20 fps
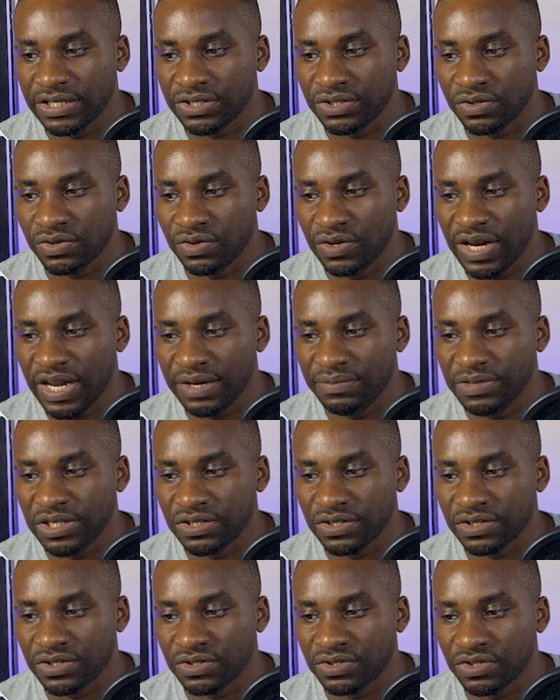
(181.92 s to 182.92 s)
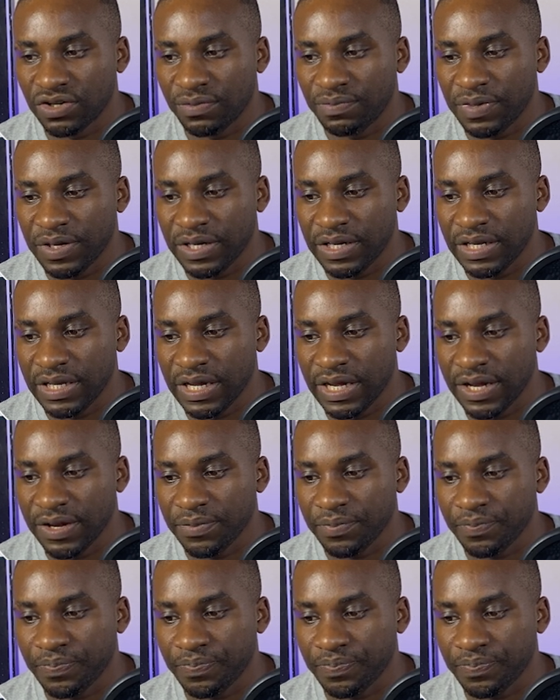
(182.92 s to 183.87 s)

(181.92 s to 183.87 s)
So let me just drop it here.